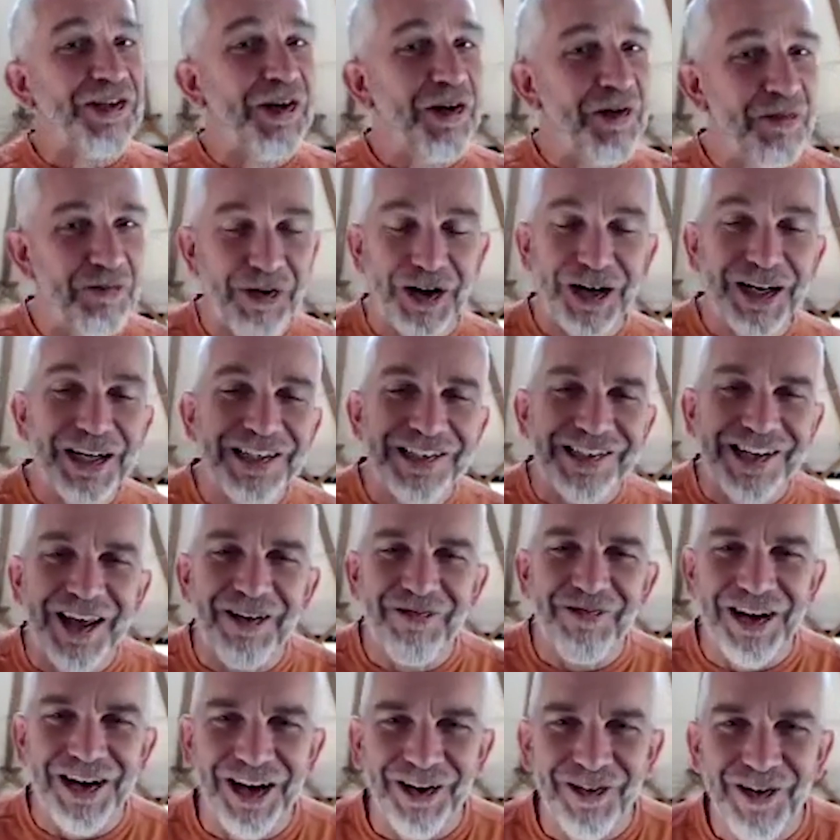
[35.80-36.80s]
please let
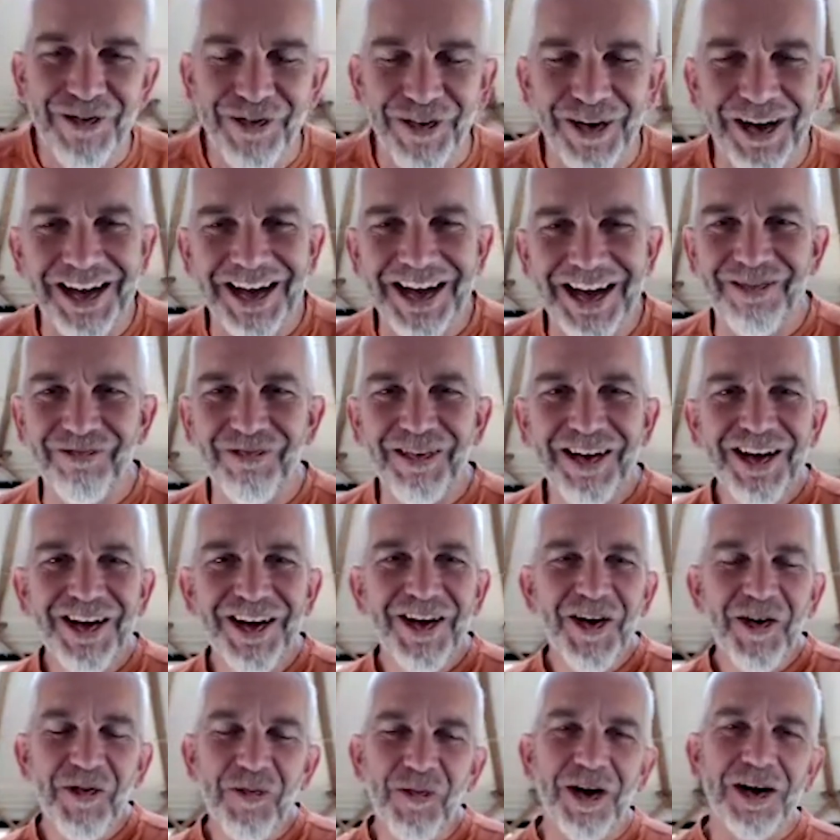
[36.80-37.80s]
me know if I am.
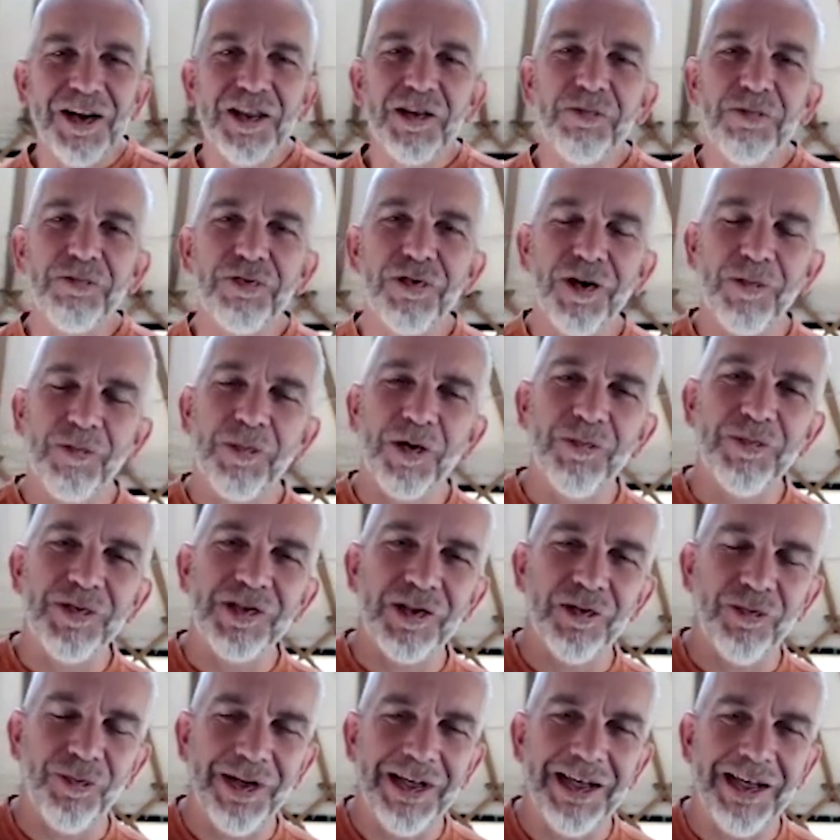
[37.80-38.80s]
One of the problems
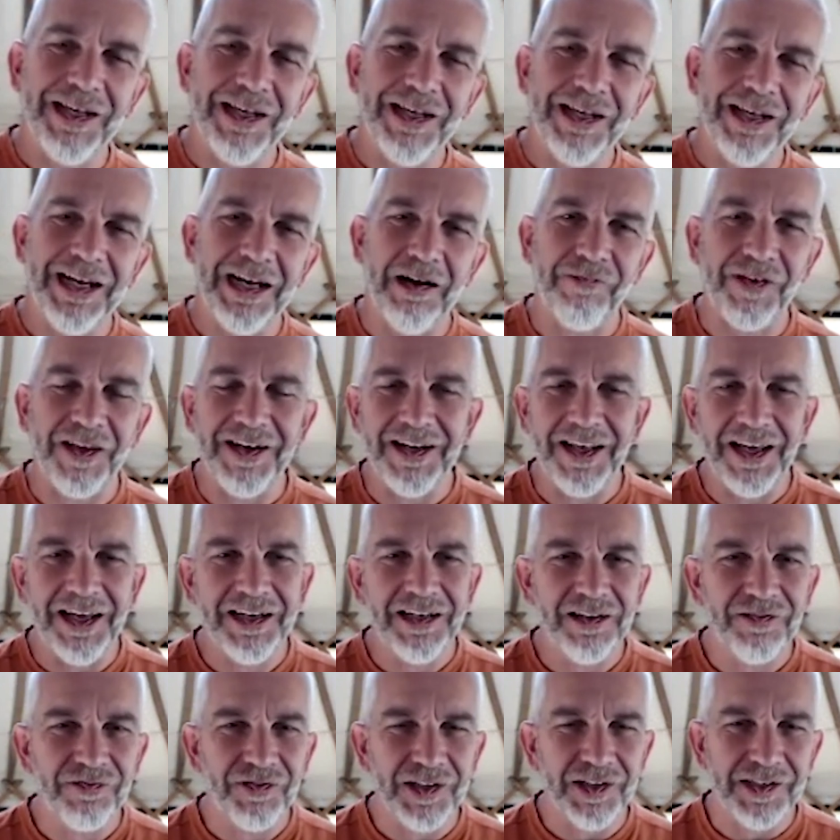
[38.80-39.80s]
that we have in
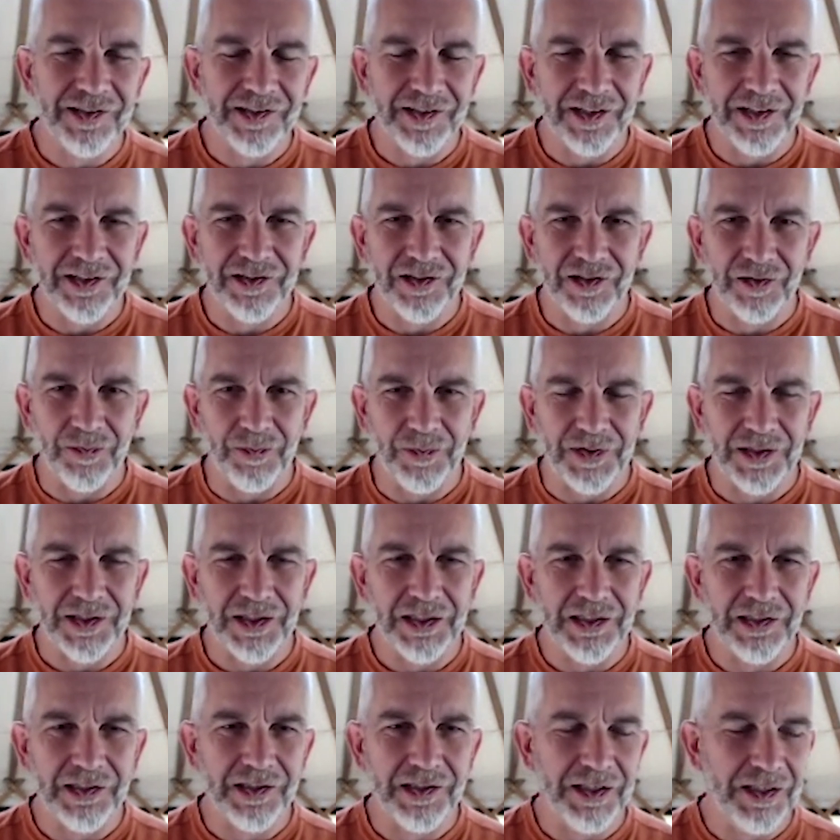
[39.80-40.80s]
any of these systems
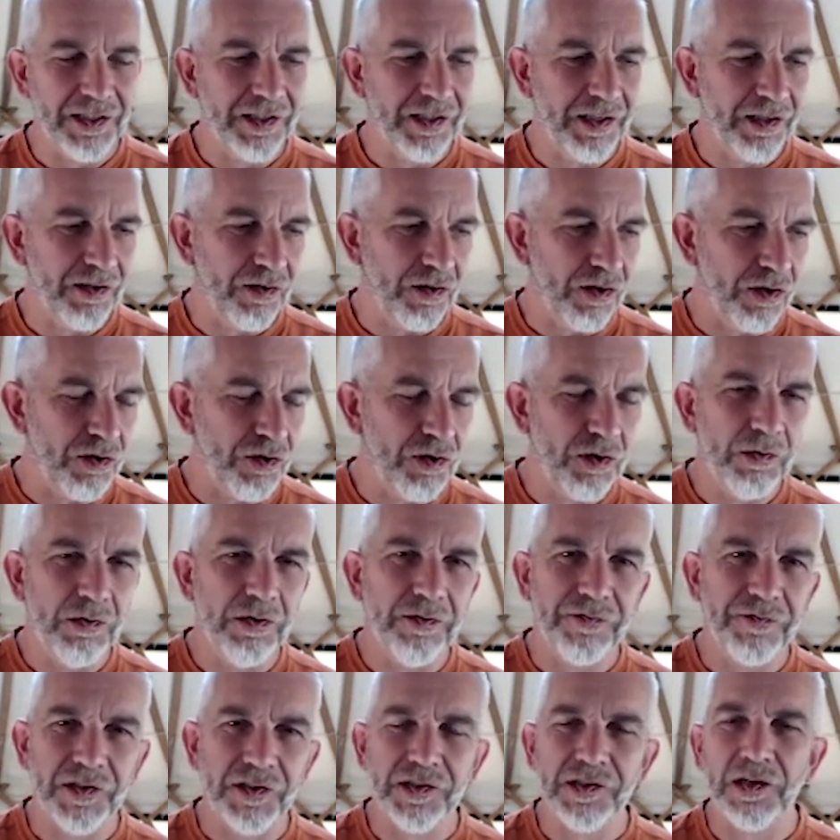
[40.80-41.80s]
is thinking that you
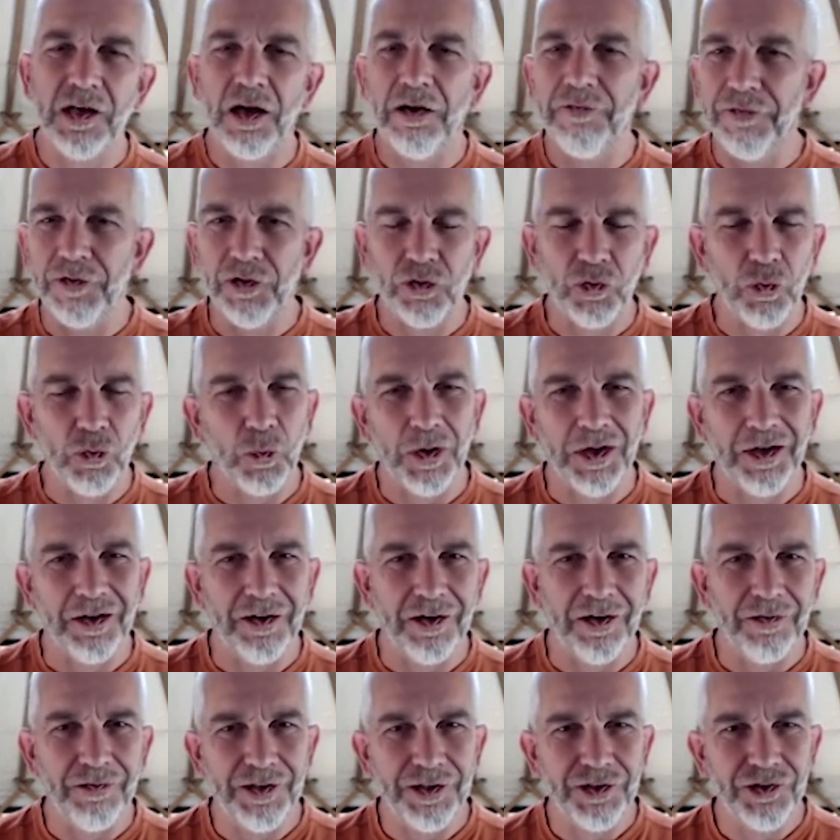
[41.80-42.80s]
have discovered the one and
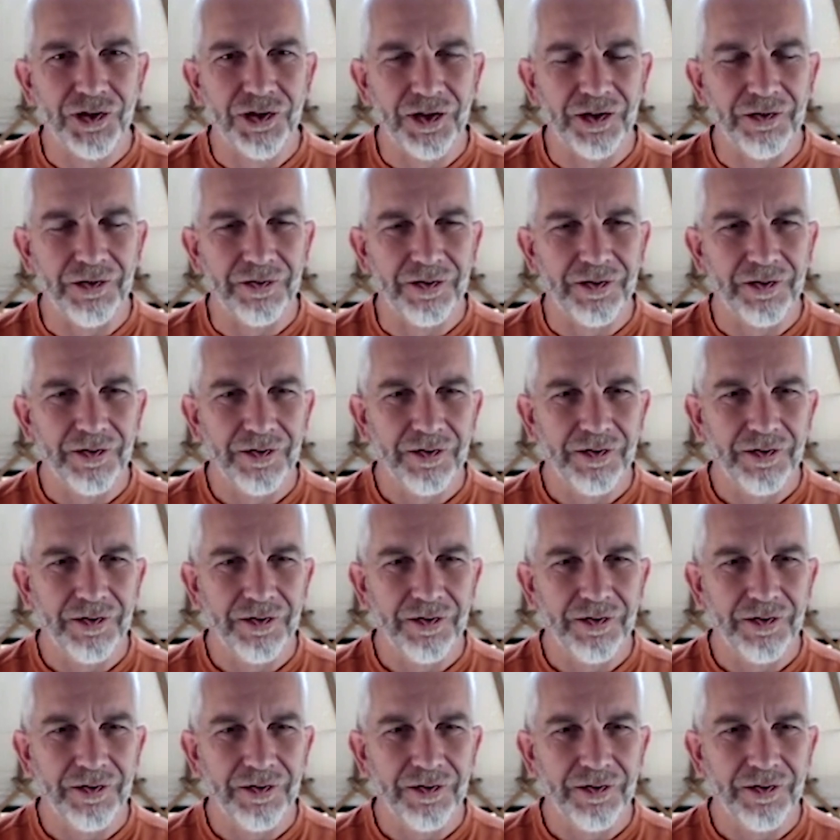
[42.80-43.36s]
only truth.